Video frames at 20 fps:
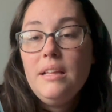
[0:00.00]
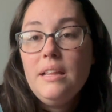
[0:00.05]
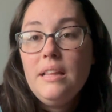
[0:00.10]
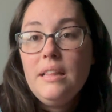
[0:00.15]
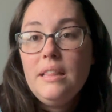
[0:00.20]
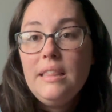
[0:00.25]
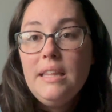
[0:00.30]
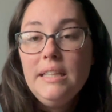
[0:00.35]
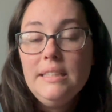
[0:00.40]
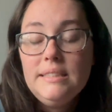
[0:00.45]

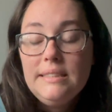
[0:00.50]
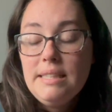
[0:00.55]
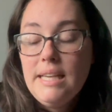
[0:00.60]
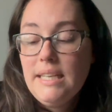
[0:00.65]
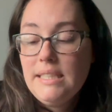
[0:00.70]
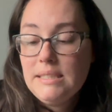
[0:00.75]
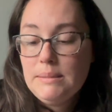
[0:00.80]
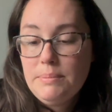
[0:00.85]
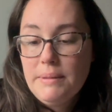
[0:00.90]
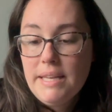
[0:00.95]
This
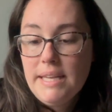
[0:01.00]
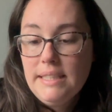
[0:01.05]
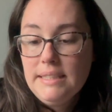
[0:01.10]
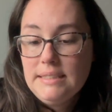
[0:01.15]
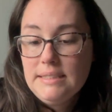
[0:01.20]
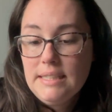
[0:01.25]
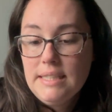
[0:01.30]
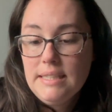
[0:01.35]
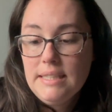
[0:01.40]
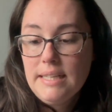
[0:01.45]
takes
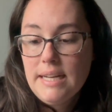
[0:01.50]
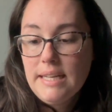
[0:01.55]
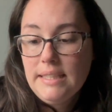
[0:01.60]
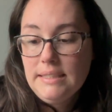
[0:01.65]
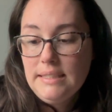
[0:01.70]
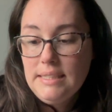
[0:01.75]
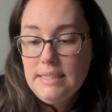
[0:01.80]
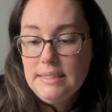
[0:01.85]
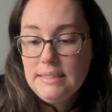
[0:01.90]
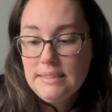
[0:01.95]
place in the
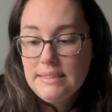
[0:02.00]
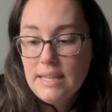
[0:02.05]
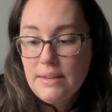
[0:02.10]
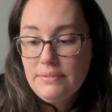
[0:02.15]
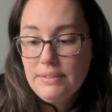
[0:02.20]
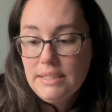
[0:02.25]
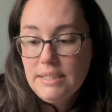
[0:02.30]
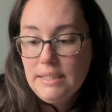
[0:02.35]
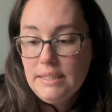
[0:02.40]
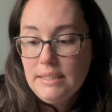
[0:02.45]

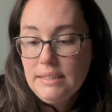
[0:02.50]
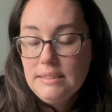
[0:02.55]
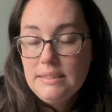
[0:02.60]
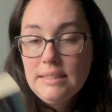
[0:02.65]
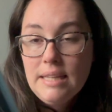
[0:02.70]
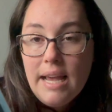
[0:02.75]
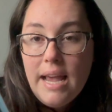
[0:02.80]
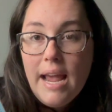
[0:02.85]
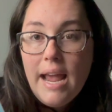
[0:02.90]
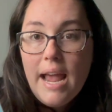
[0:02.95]
1970s,
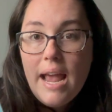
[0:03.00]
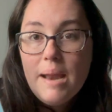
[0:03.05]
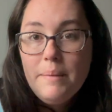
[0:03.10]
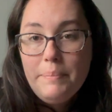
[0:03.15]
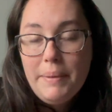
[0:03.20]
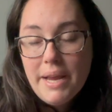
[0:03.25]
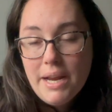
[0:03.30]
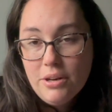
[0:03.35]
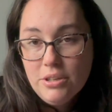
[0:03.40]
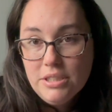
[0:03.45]
and
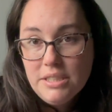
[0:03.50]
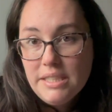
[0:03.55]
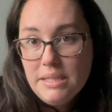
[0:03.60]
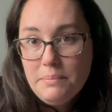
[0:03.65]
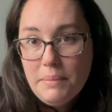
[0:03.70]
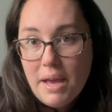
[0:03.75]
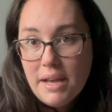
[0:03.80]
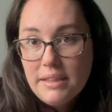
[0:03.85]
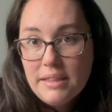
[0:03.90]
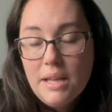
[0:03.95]
parenting
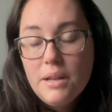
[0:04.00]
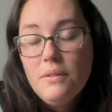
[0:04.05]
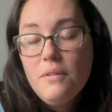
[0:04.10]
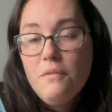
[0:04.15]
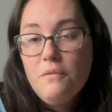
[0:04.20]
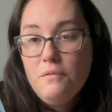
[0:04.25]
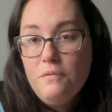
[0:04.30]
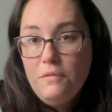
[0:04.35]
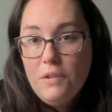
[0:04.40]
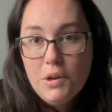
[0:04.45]
back then,
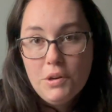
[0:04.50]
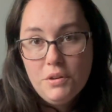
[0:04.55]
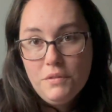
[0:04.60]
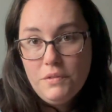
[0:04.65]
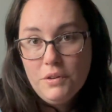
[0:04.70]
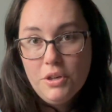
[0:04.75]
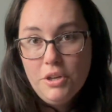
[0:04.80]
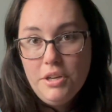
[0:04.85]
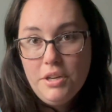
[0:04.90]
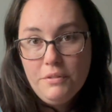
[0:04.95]
very,
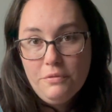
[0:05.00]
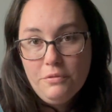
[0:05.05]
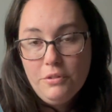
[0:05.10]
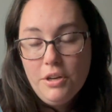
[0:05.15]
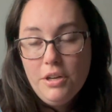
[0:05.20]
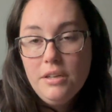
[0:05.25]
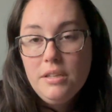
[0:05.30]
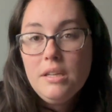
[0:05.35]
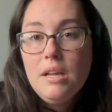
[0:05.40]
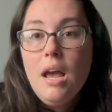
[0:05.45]
very
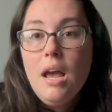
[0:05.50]
different.